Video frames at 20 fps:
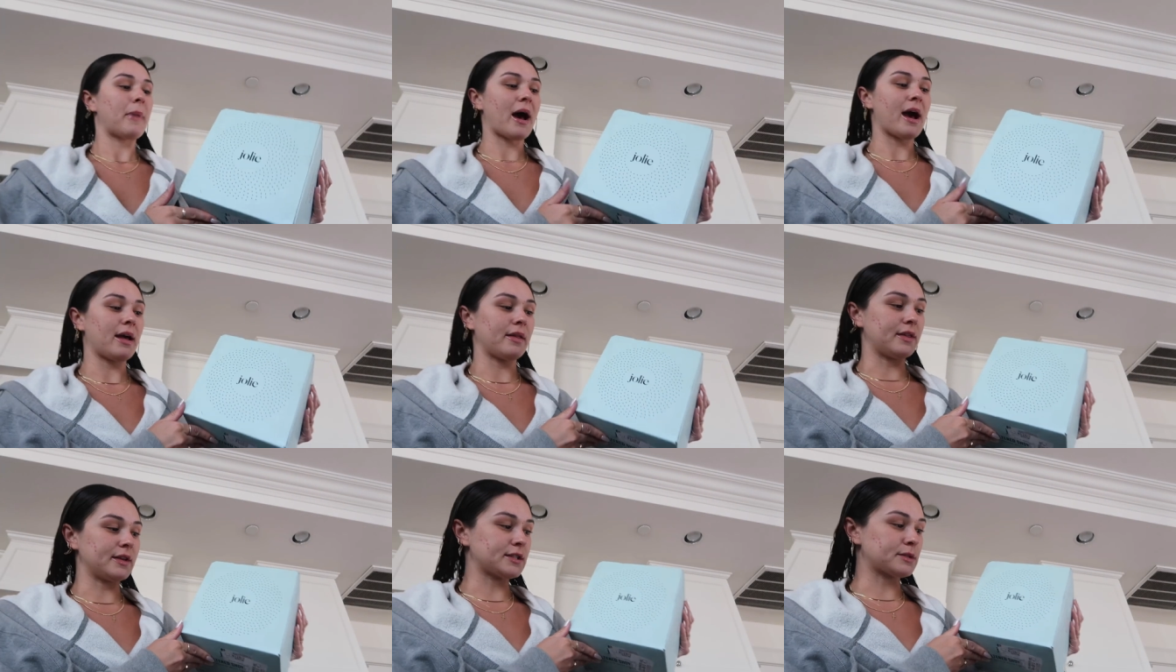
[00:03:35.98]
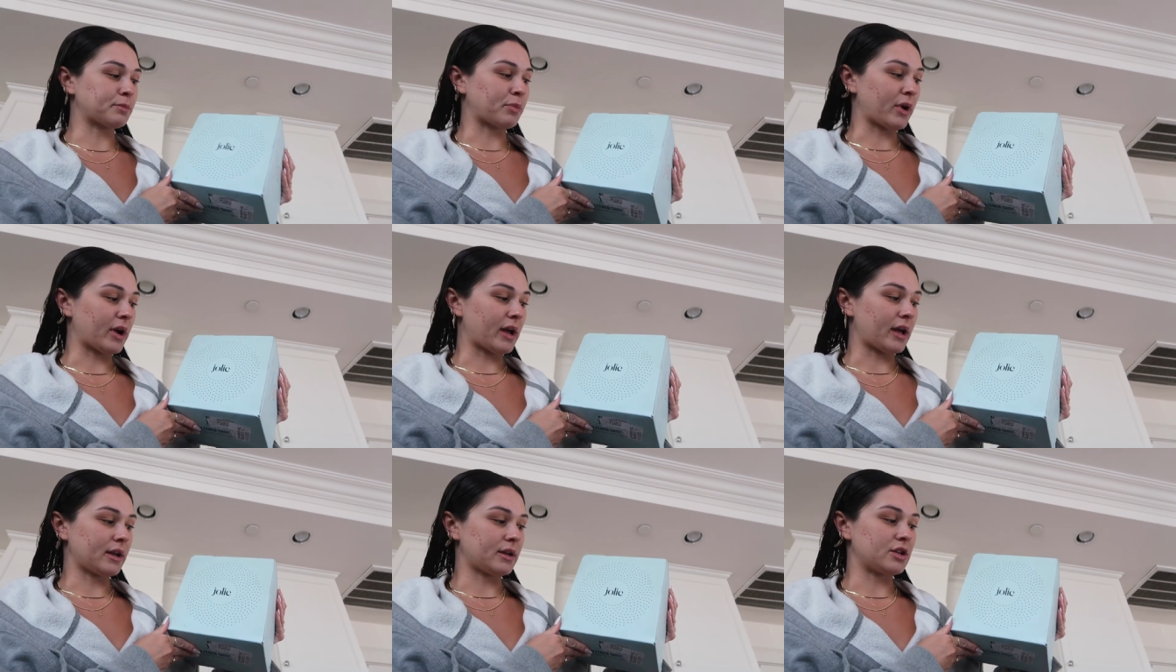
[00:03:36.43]
by this
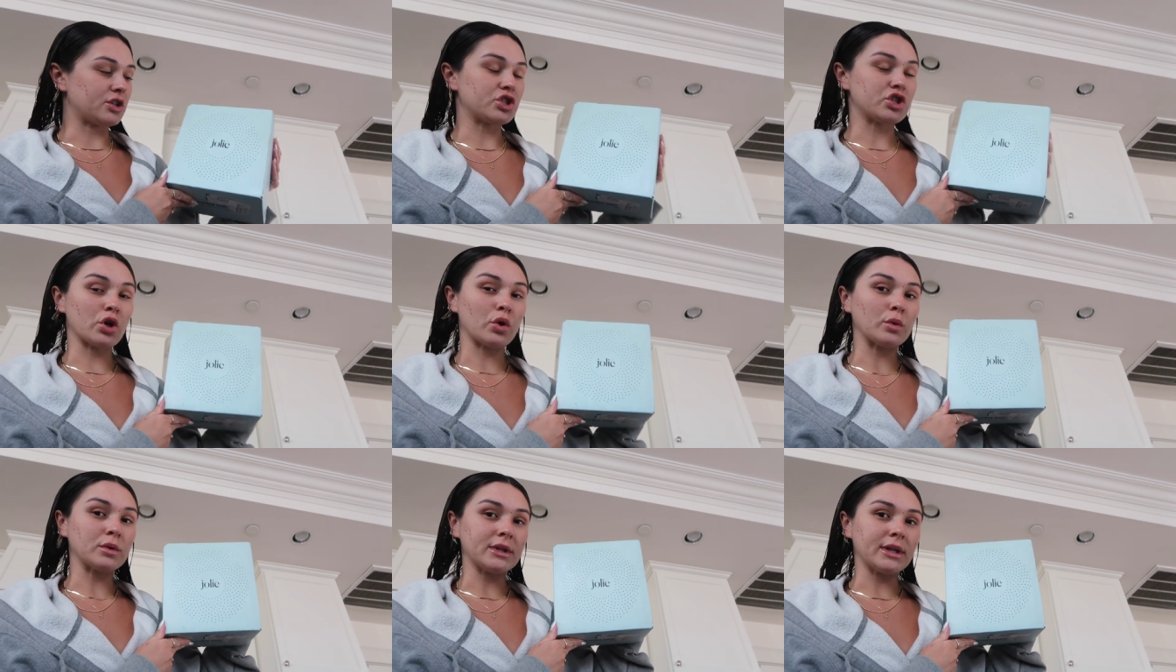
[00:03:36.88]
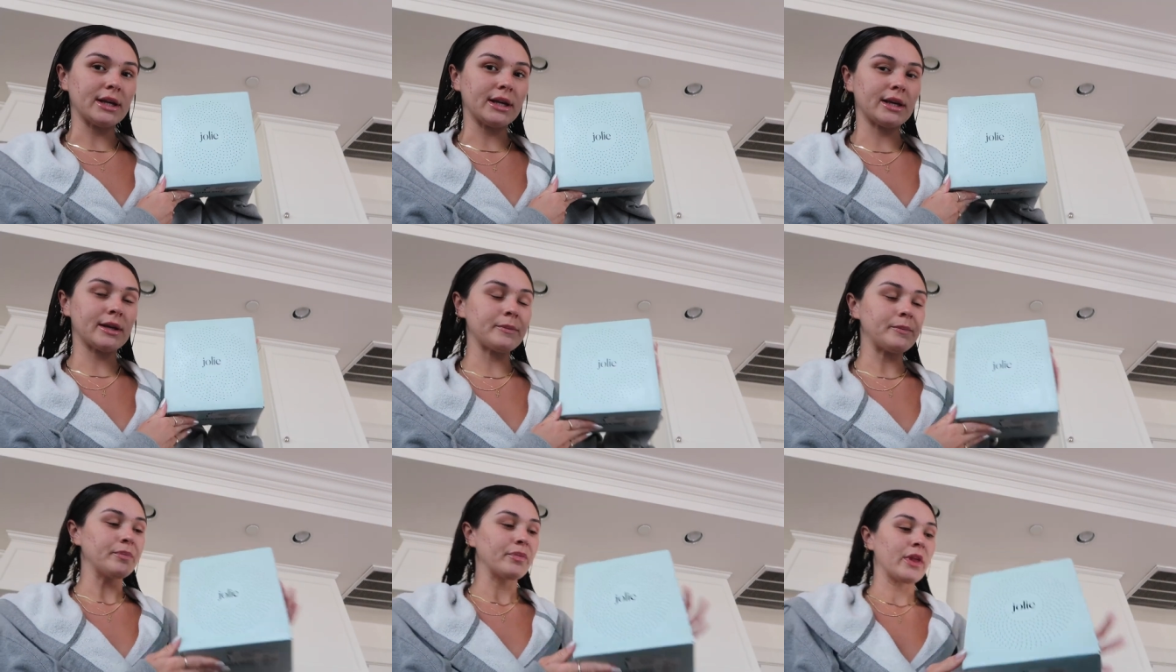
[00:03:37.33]
brand,
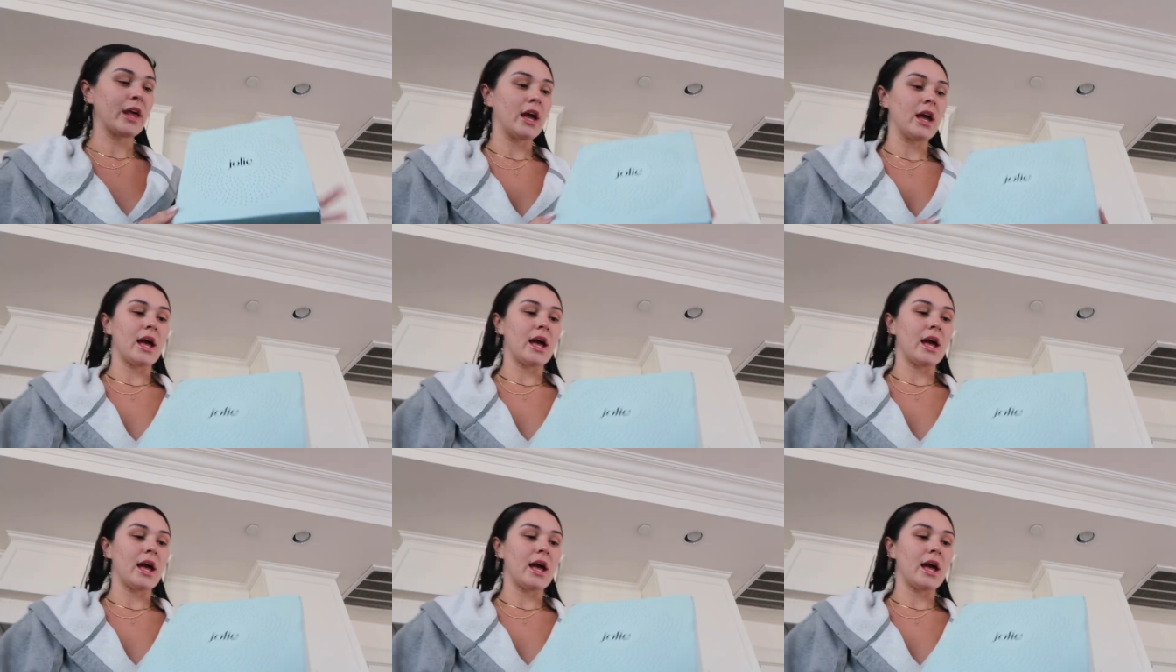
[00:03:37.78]
Jolie.